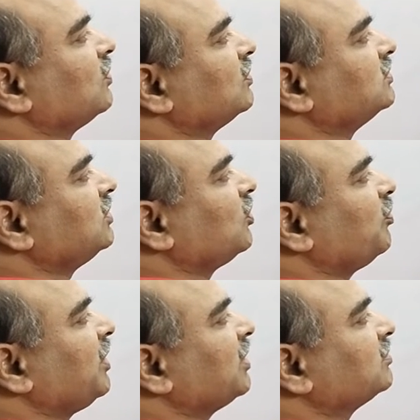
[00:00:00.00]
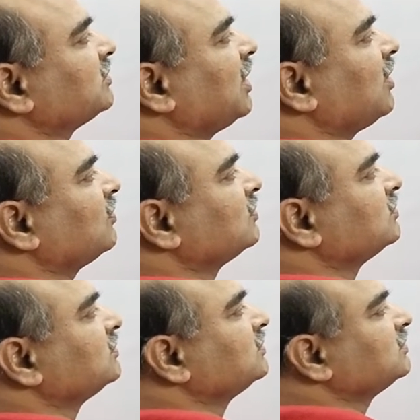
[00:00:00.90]
0. 0 becomes now
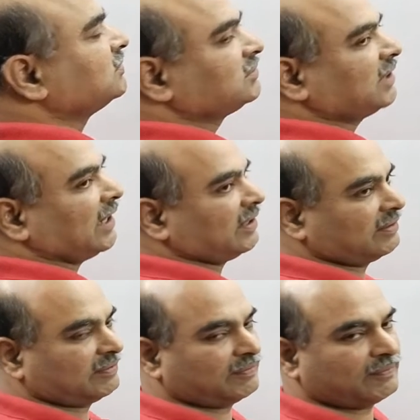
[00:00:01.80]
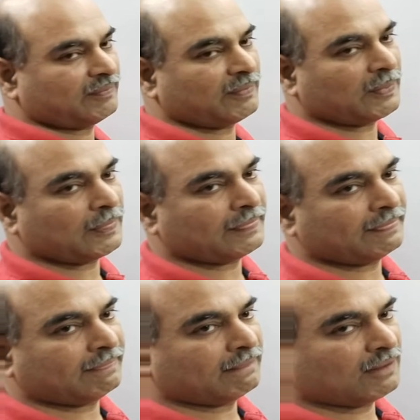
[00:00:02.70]
10.
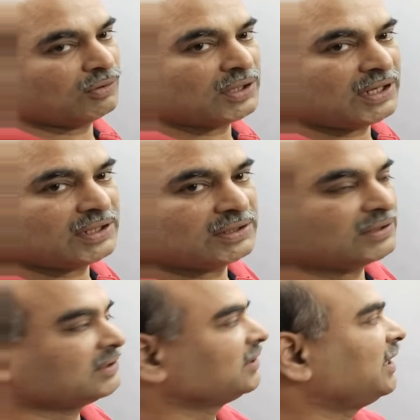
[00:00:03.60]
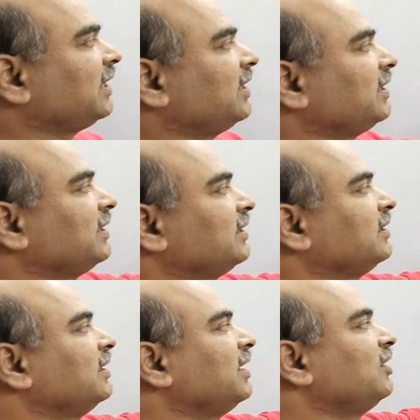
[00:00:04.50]
Okay? I
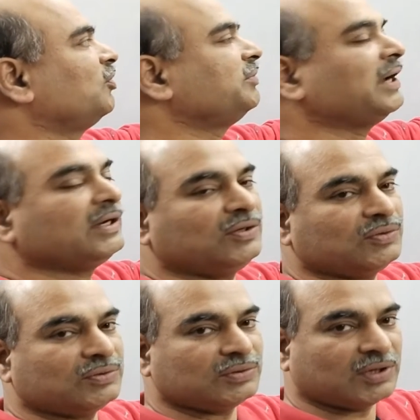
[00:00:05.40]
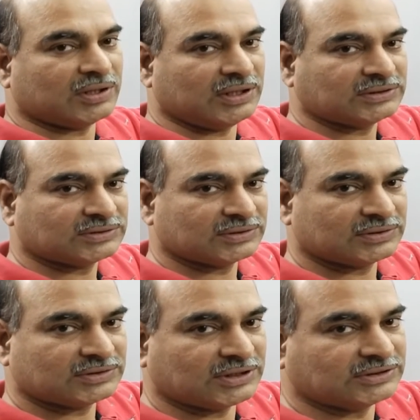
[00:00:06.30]
hope that you got this
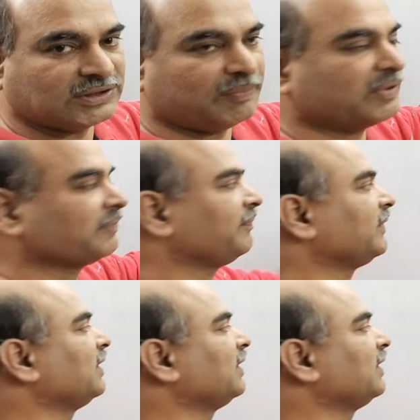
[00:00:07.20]
concept.